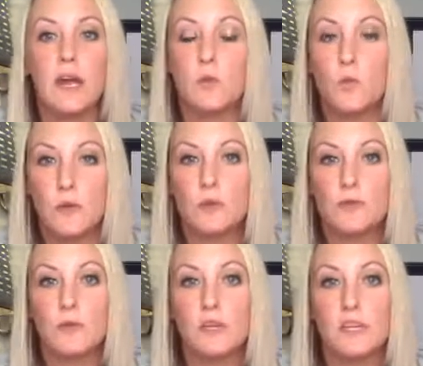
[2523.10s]
though I had
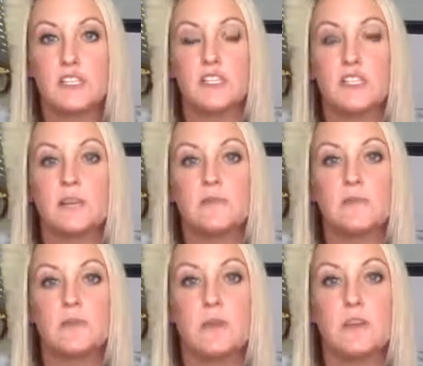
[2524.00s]
wonderful
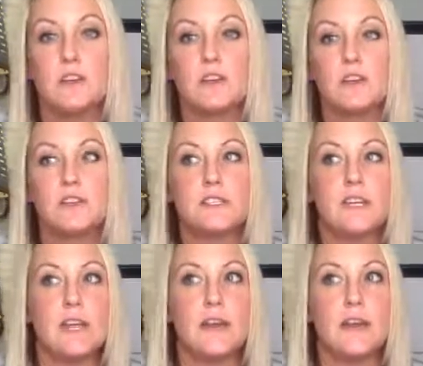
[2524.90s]
relationships with my
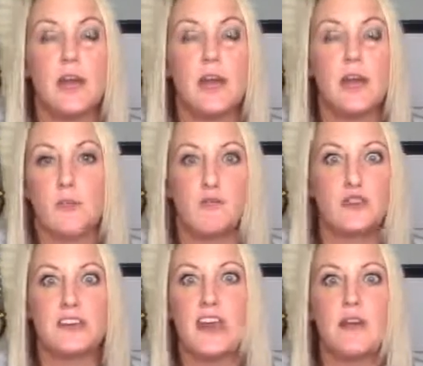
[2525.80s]
vendors, and I
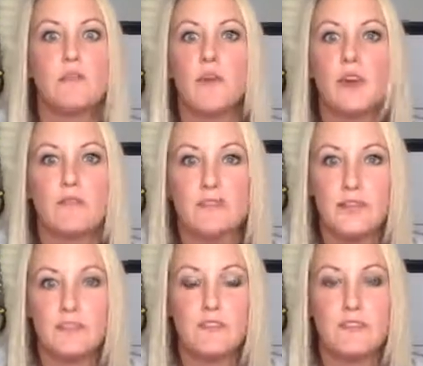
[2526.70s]
would never have
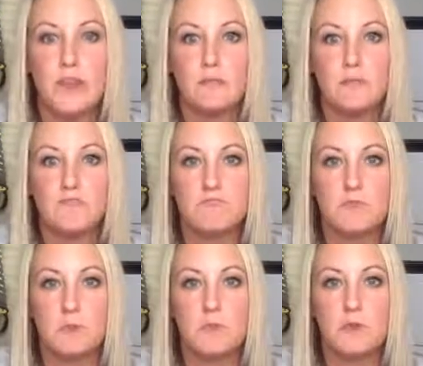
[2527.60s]
left them
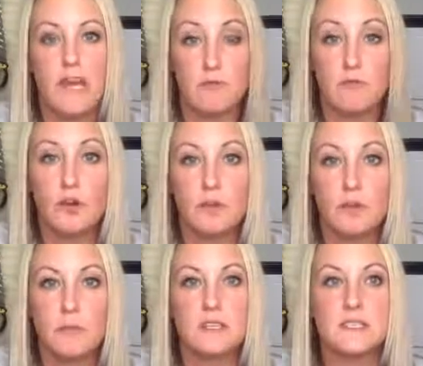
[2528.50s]

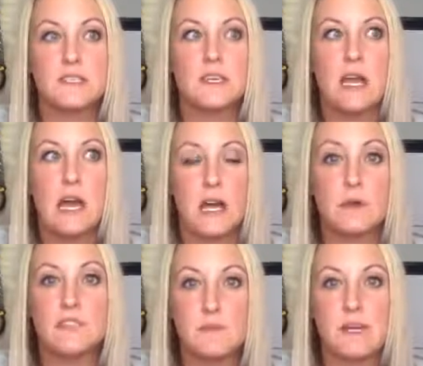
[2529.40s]
ever, because
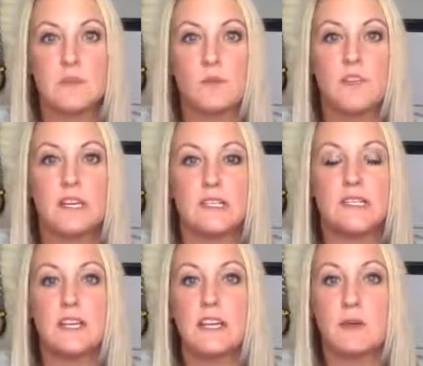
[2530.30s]
I respected what they
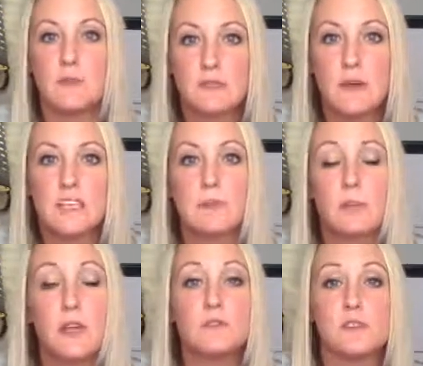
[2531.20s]
did. They
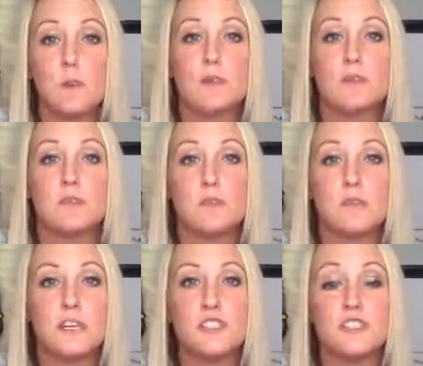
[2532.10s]
respected me. It was a wonderful
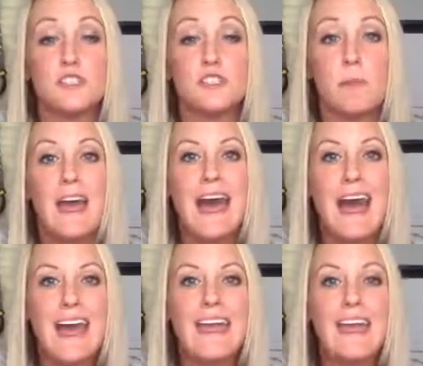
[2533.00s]
relationship.
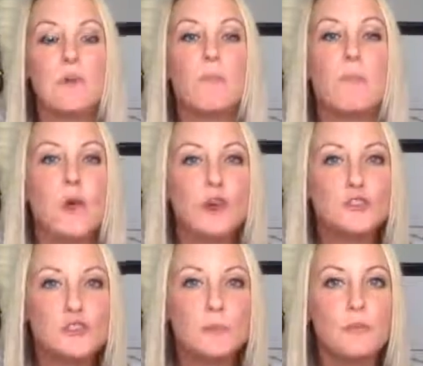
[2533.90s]
I had
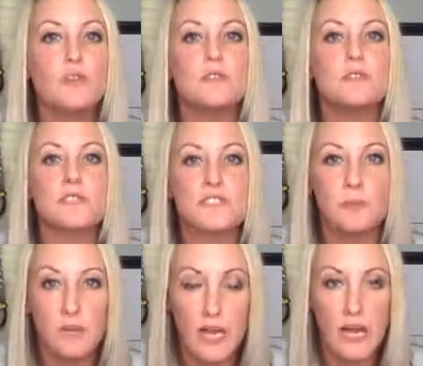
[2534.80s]
multiple
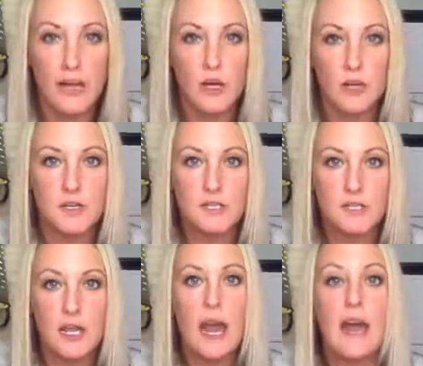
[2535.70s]

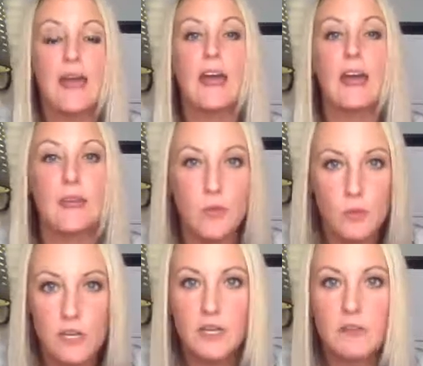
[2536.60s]
suppliers. I had
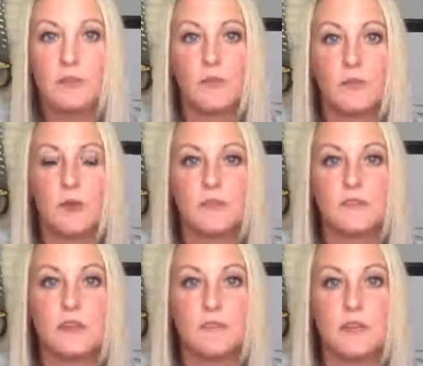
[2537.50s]
3 different
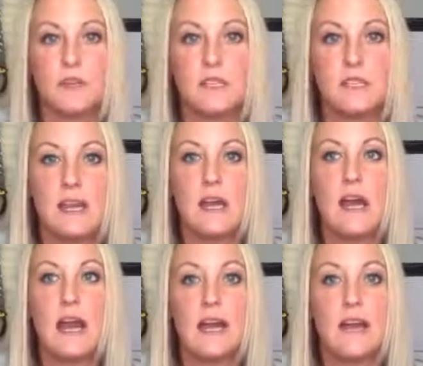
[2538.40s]
produce companies.
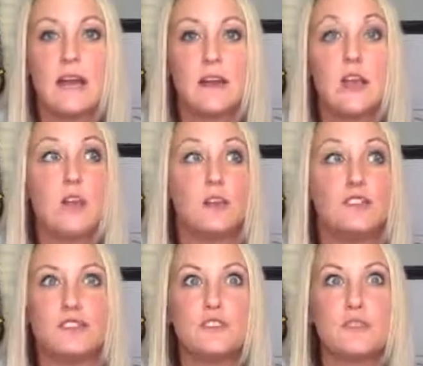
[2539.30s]
I had
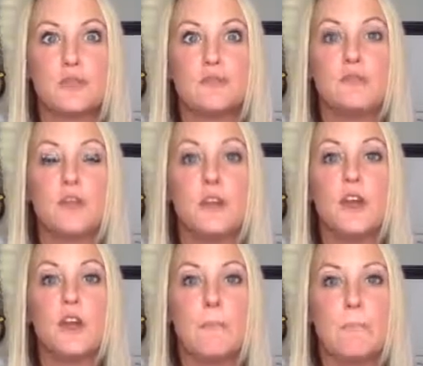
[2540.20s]
2
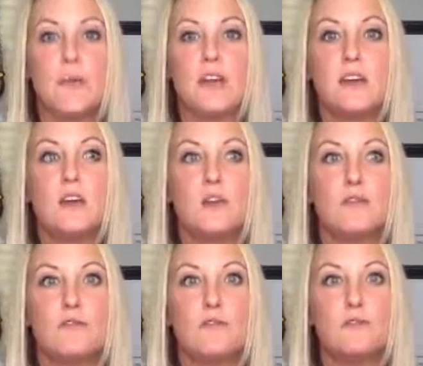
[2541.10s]
different main
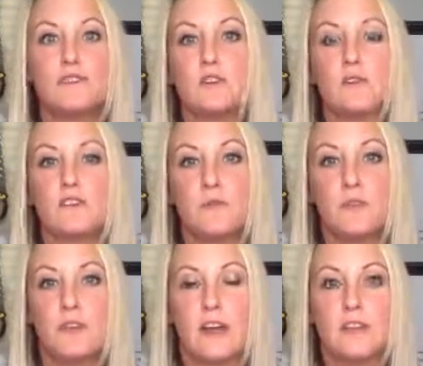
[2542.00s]
food service
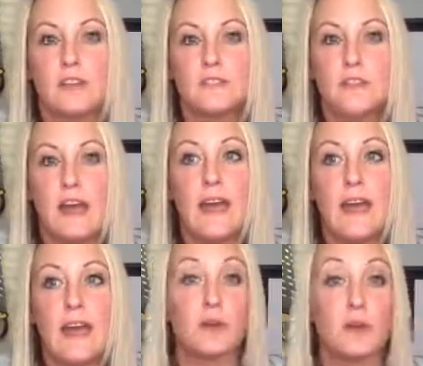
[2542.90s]
providers.
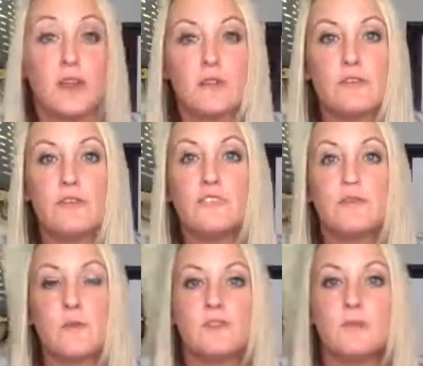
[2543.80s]
I had 3 different
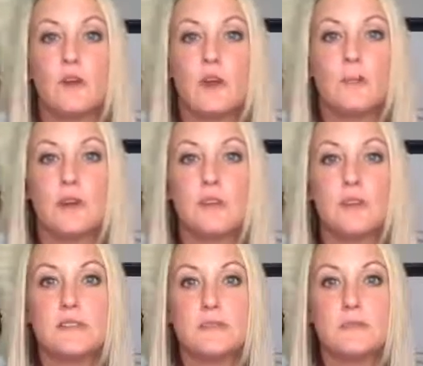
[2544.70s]
disposable
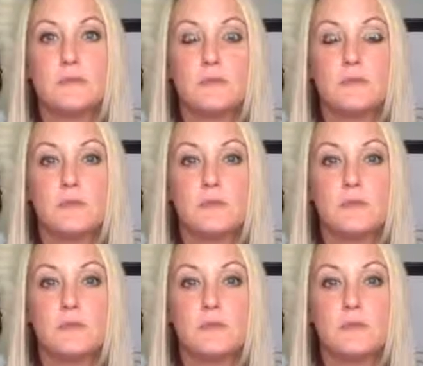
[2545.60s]
companies.